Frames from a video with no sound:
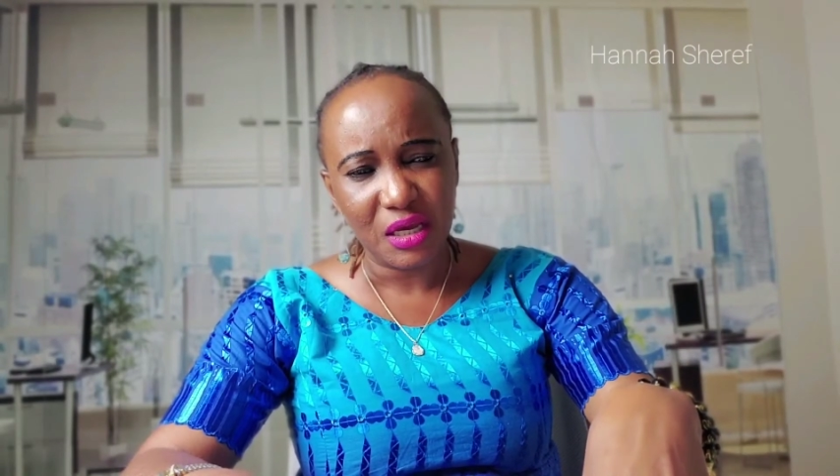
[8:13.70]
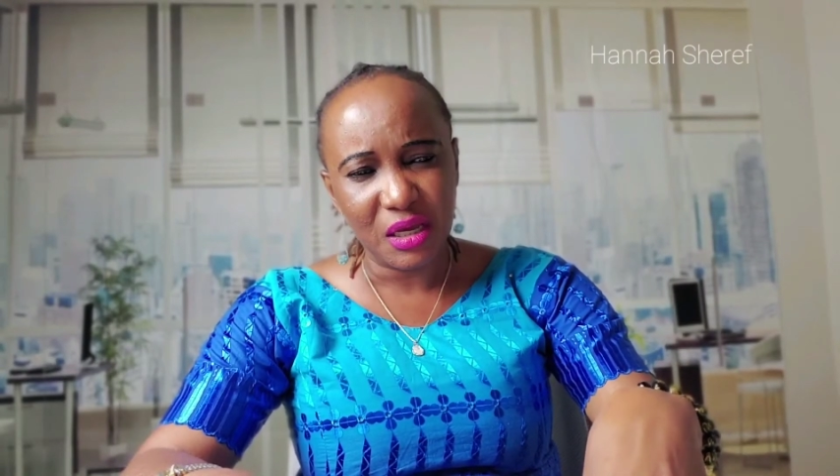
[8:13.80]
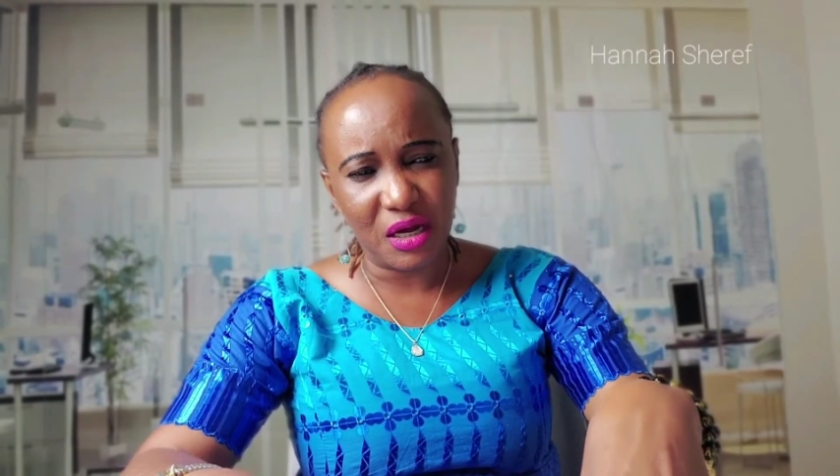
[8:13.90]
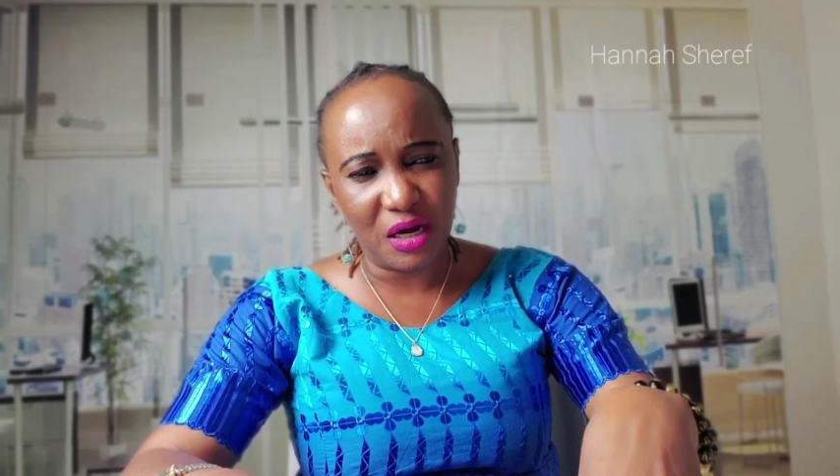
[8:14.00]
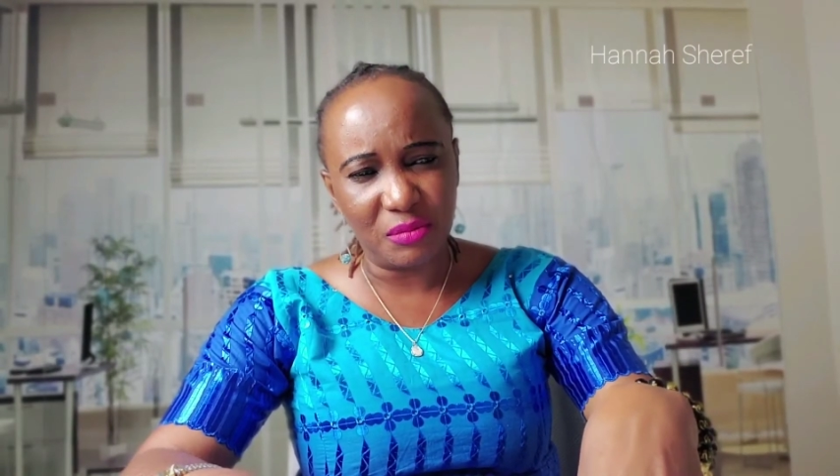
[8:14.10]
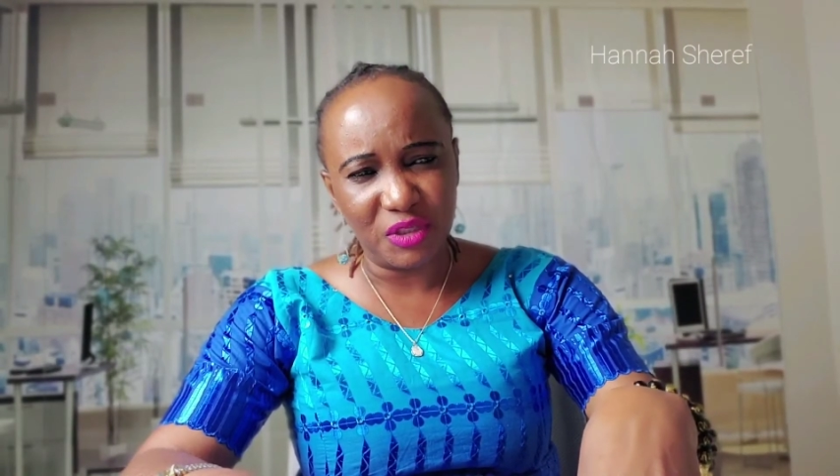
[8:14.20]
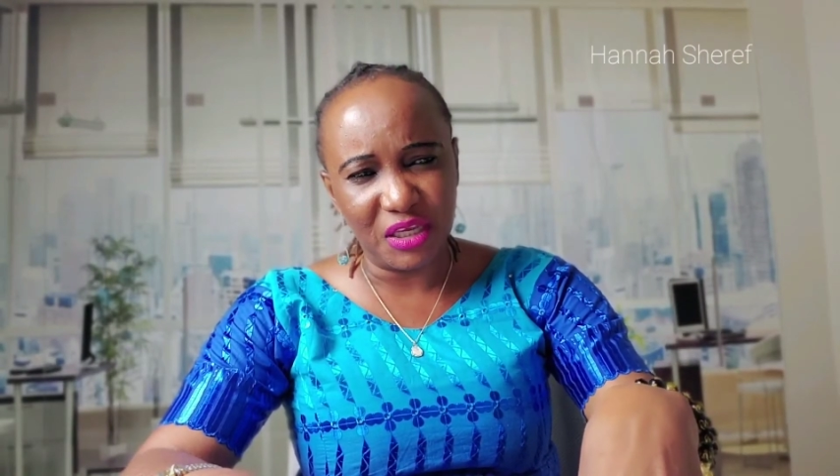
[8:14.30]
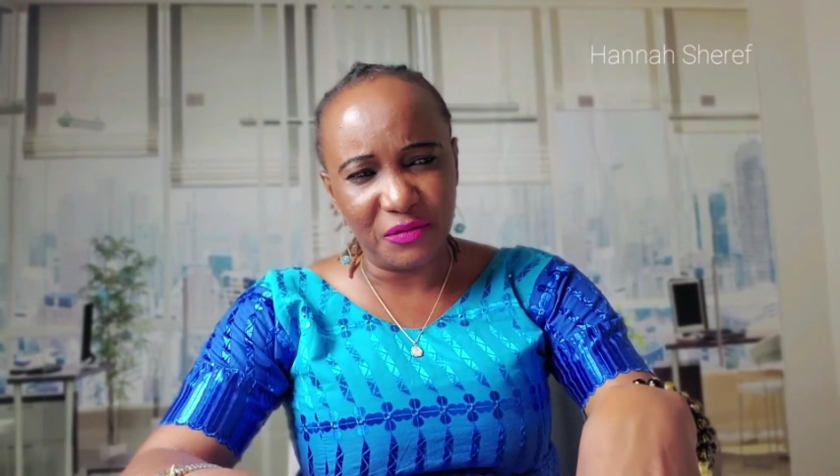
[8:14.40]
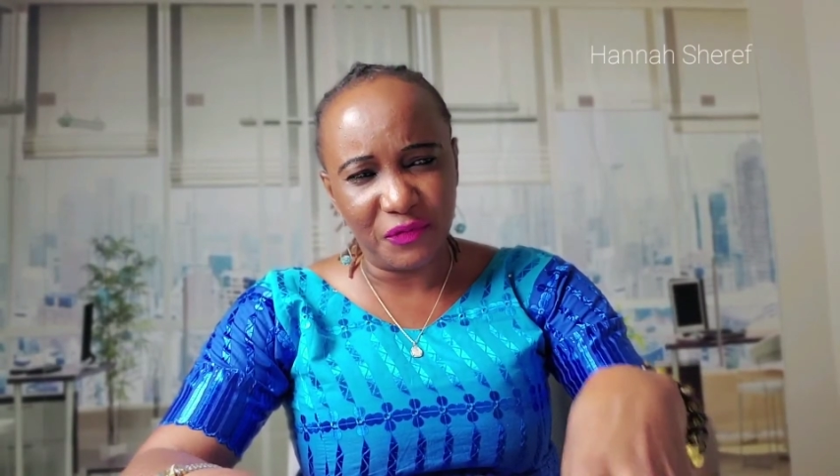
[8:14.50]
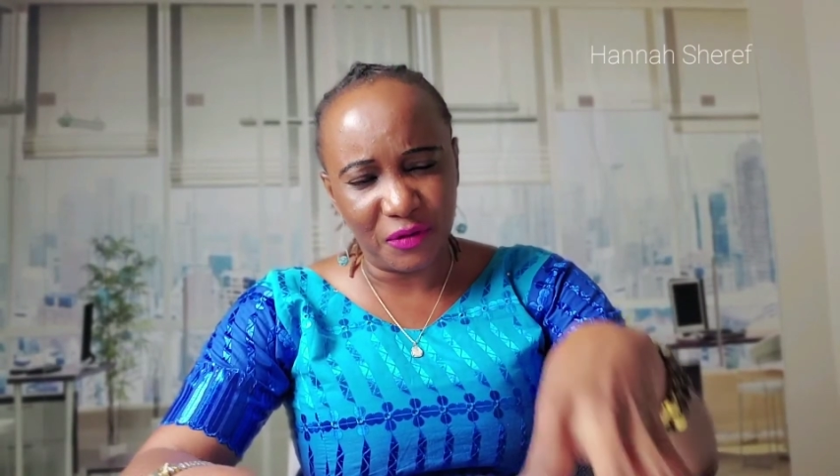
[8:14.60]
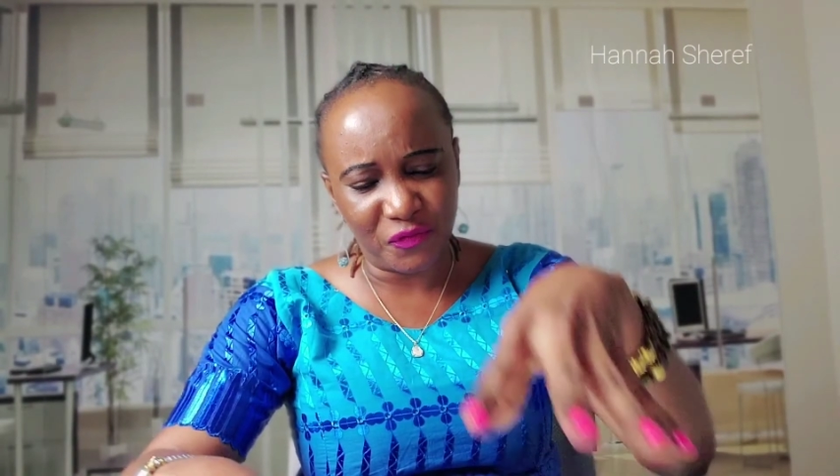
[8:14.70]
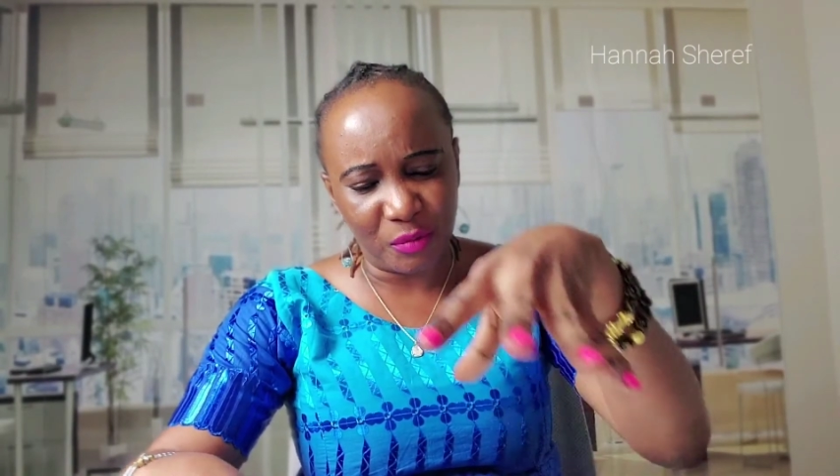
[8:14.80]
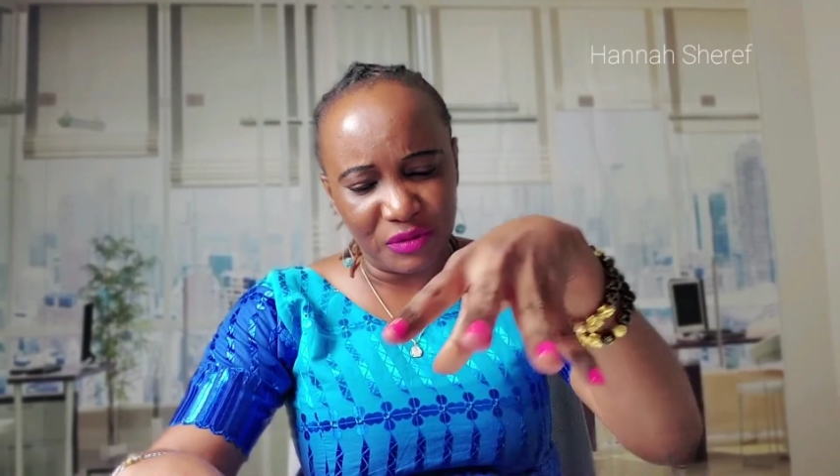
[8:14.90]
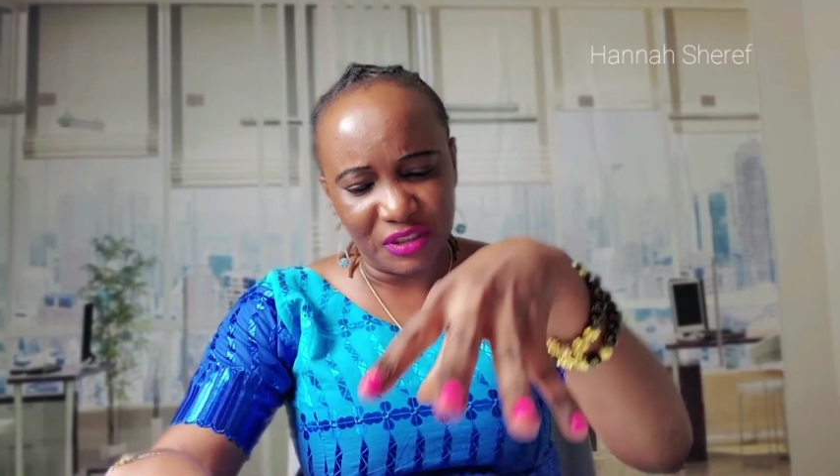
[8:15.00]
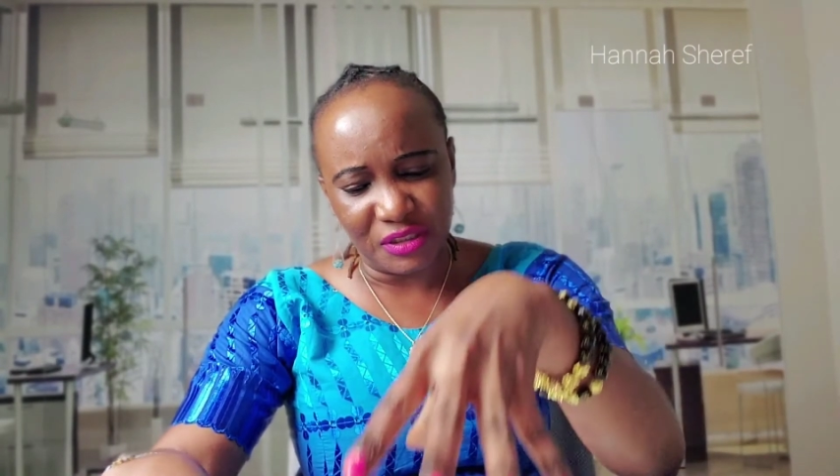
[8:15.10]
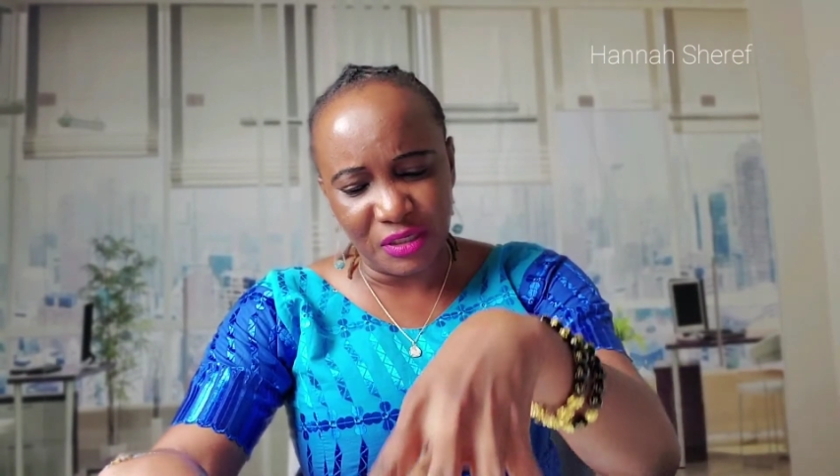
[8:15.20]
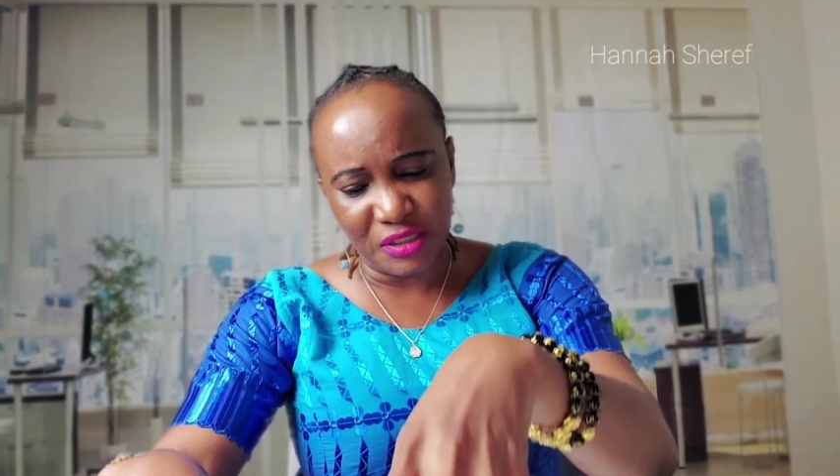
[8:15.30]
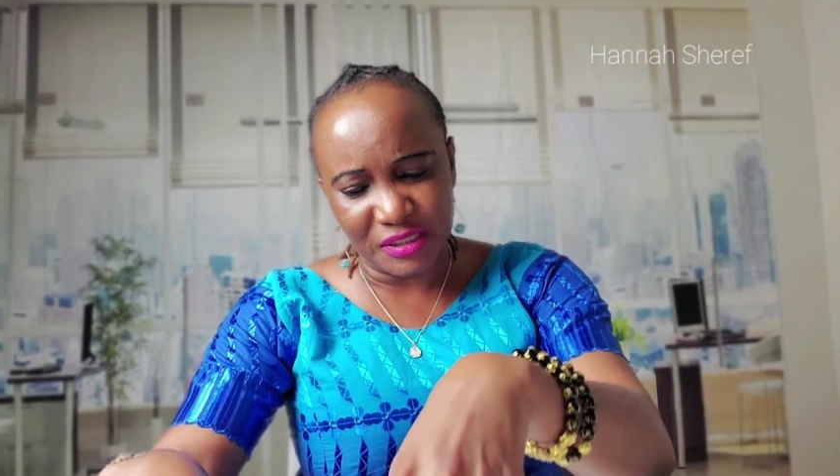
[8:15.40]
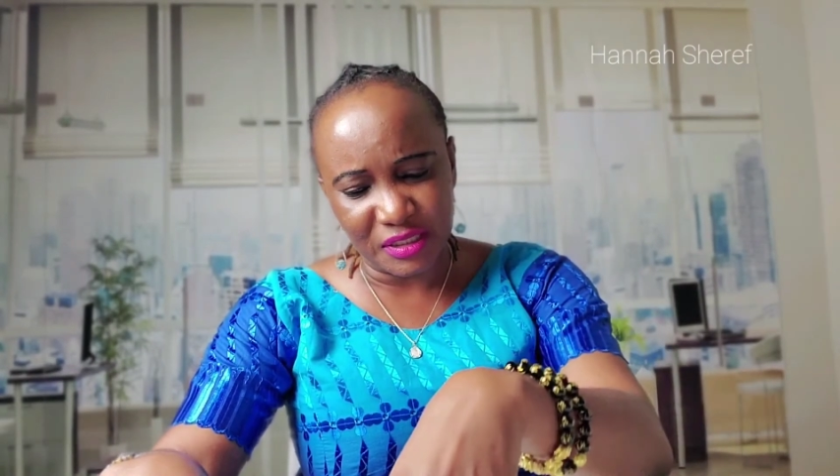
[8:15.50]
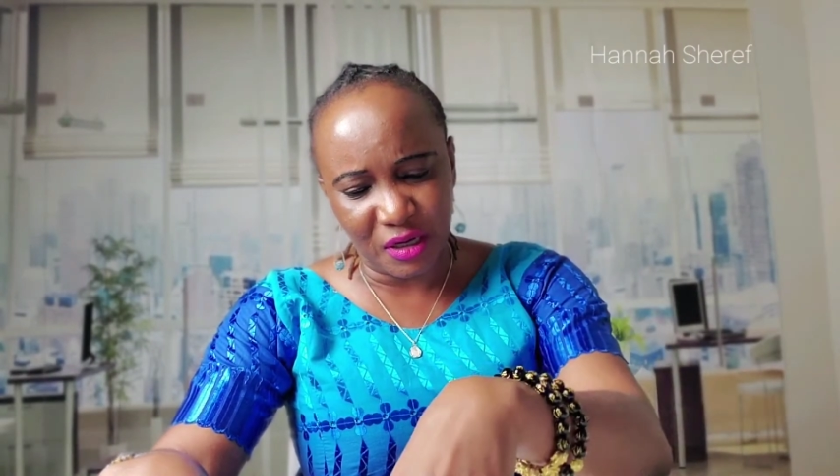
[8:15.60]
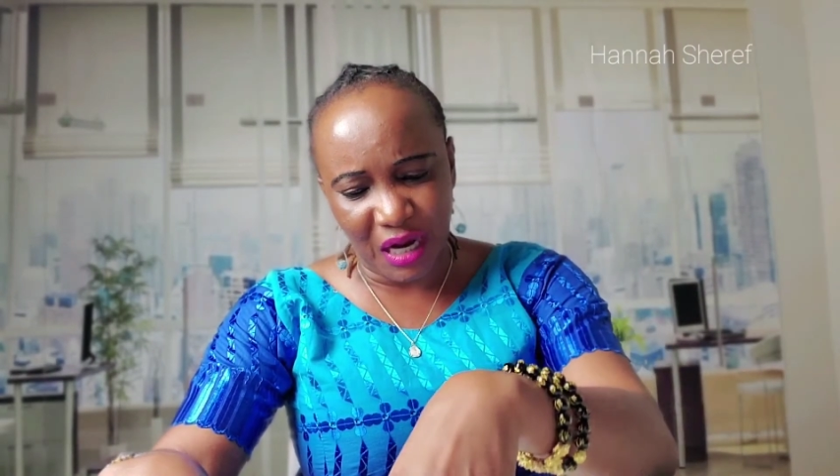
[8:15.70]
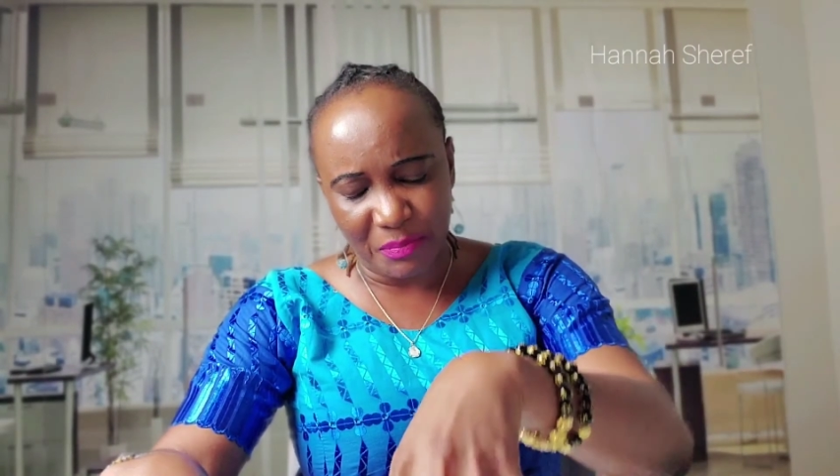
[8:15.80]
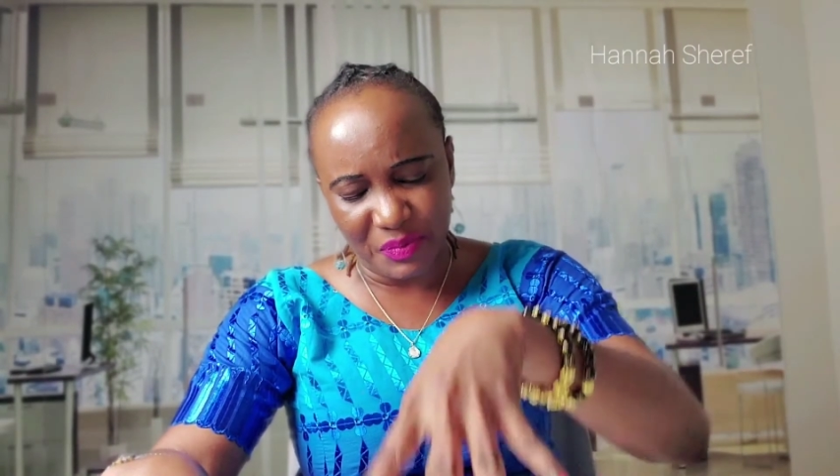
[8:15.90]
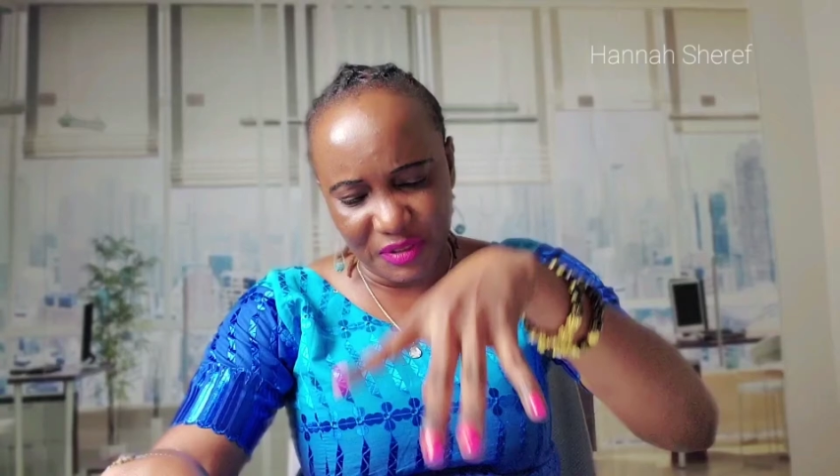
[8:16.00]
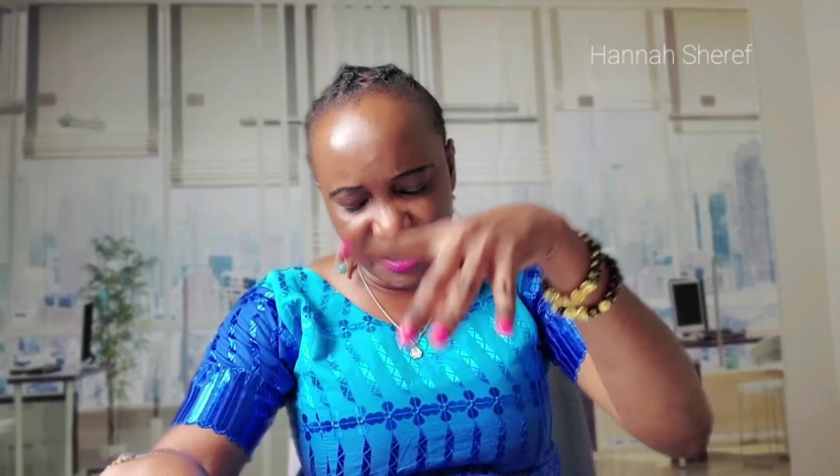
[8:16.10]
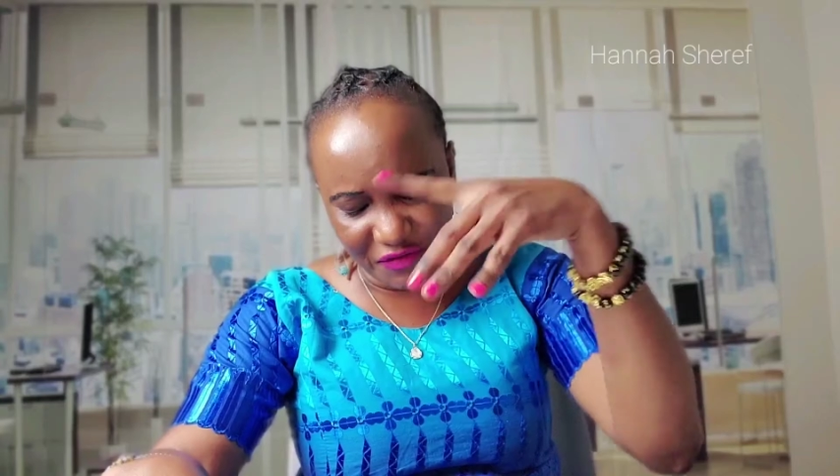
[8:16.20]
I believe